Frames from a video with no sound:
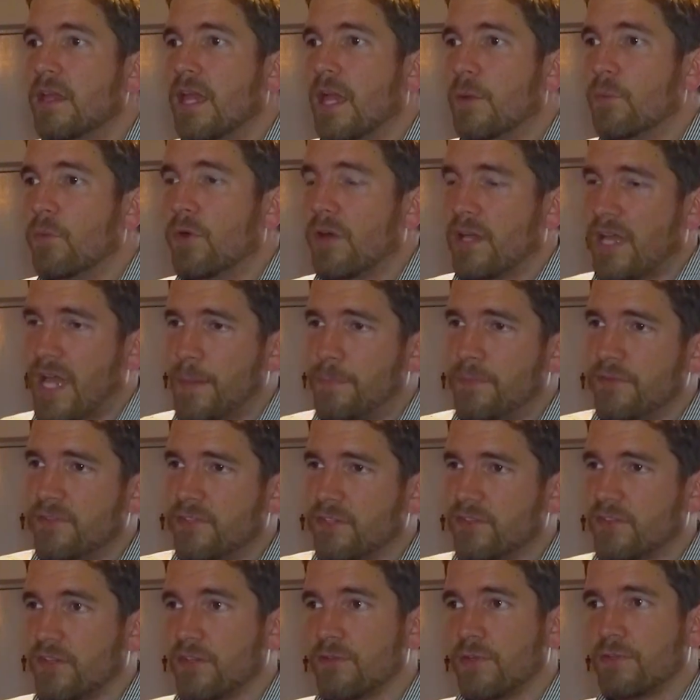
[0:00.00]
And what happens,
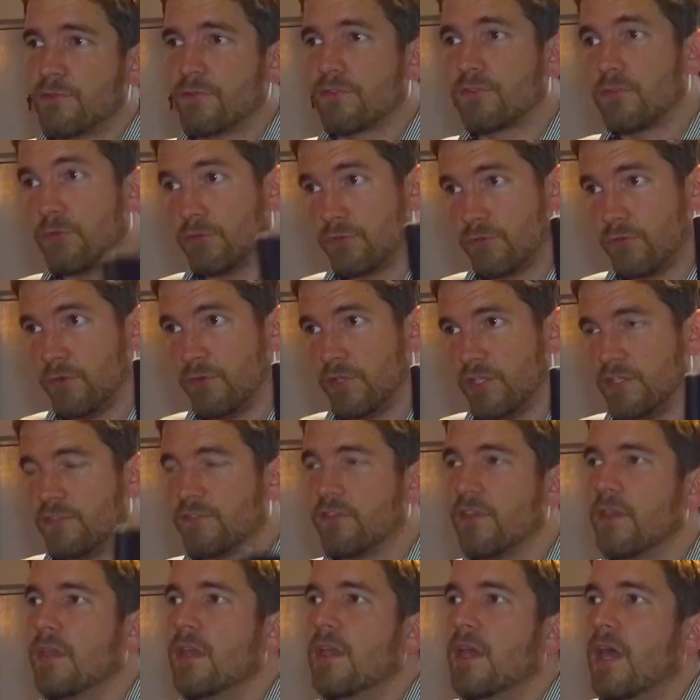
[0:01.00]
it generates what's called
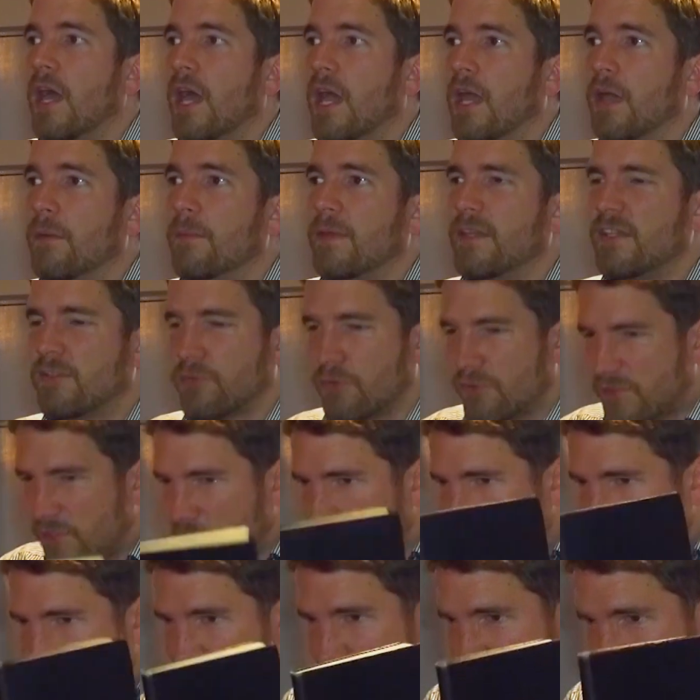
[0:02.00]
noise. And it's always
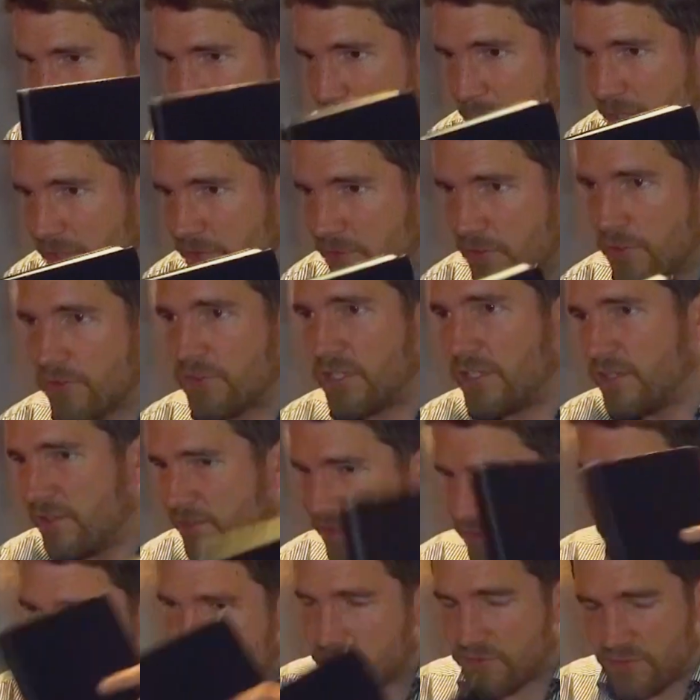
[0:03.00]
little pixely bits, so it looks like
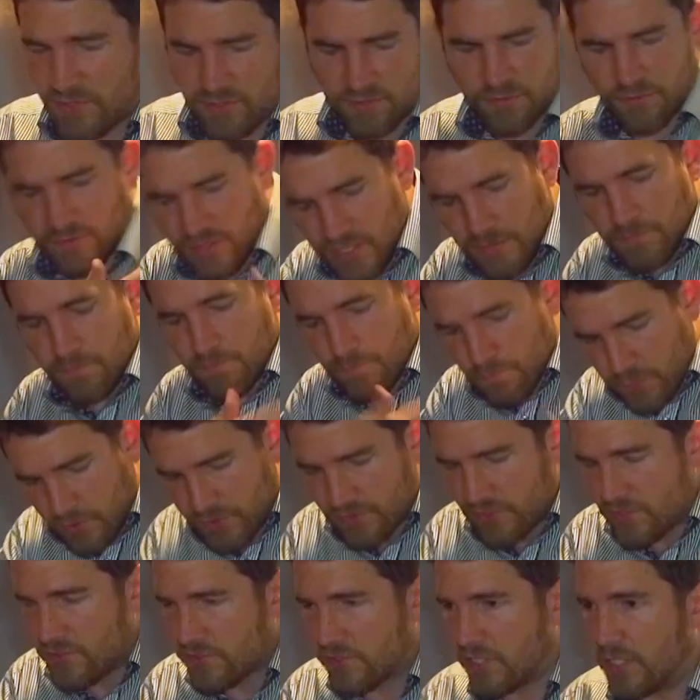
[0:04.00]
this dust and you've got to keep
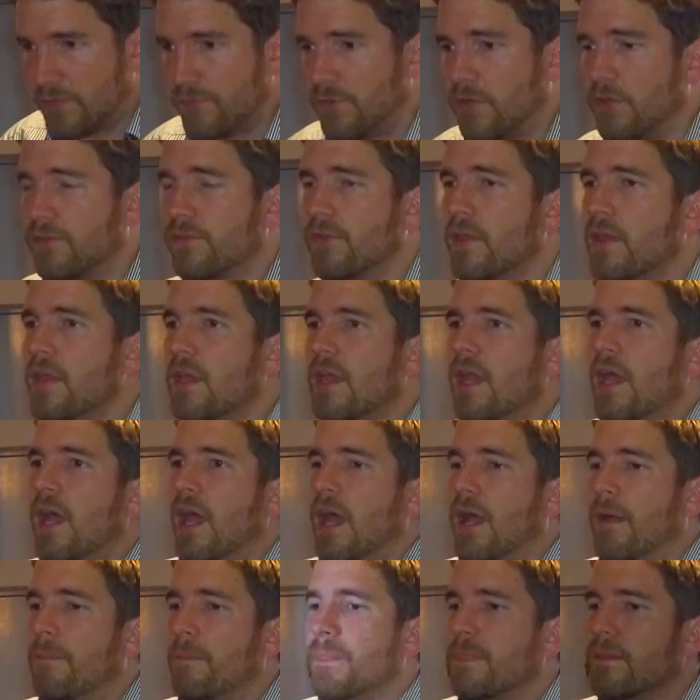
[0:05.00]
brushing yourself off.
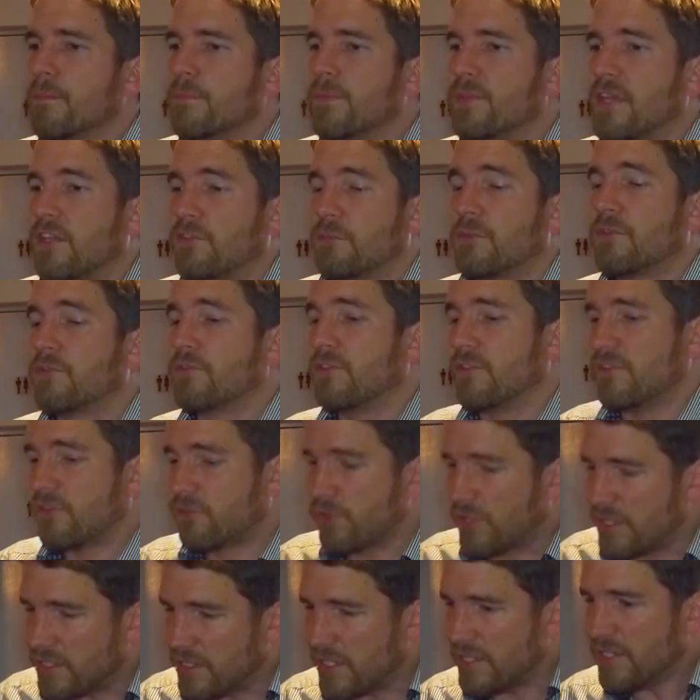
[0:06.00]
But that's just because it's
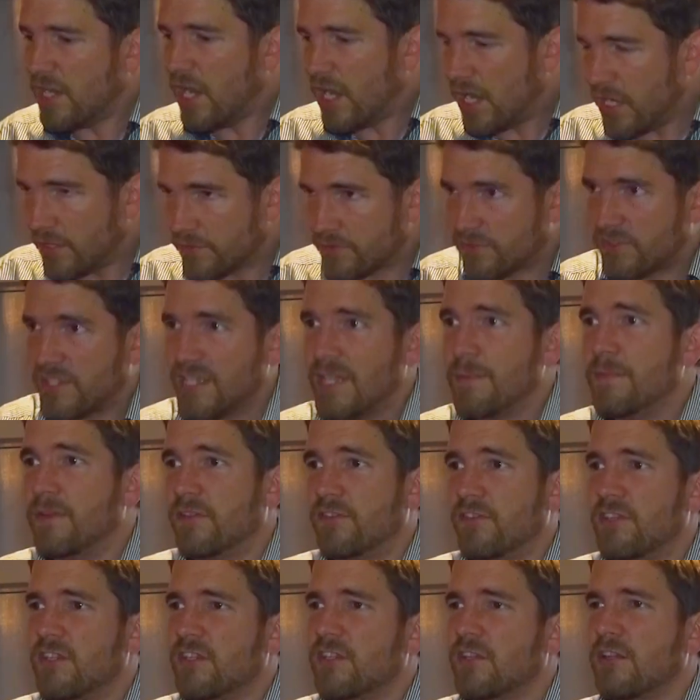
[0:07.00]
trying to enhance the
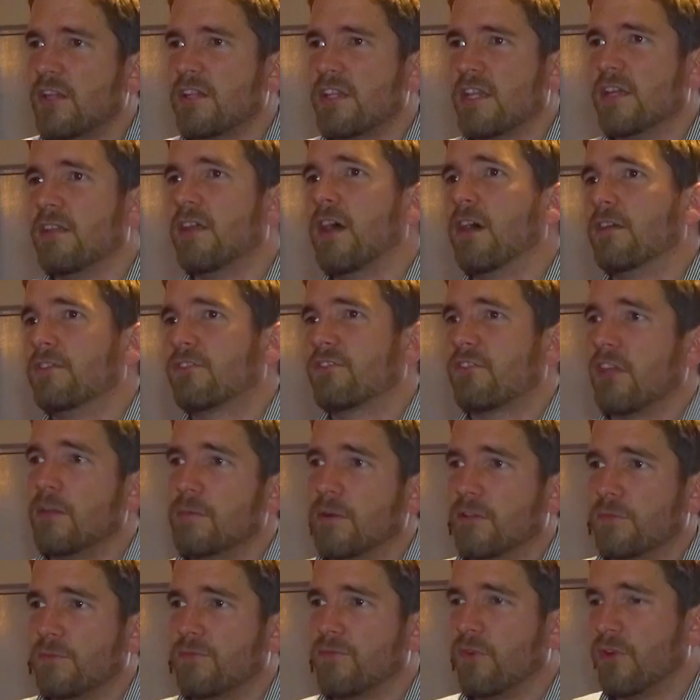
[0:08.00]
image, and you can only enhance so
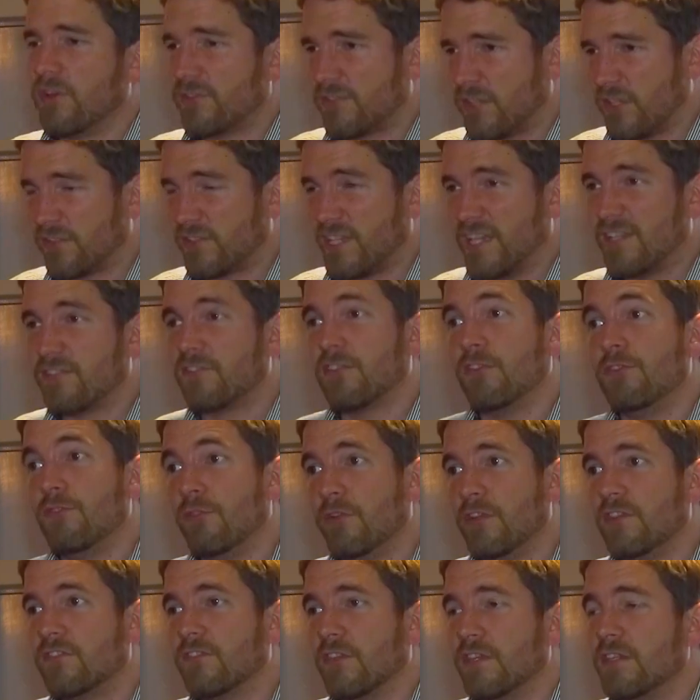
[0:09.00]
much before it starts getting too
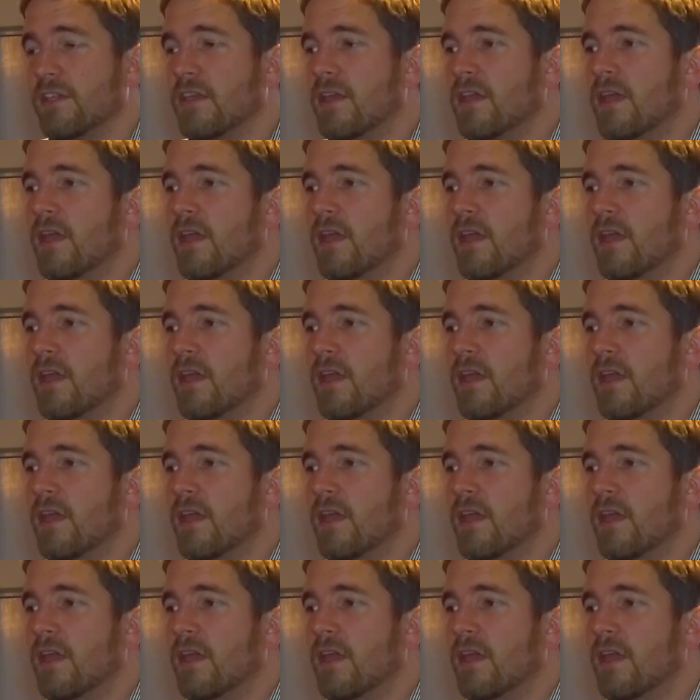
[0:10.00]
noisy.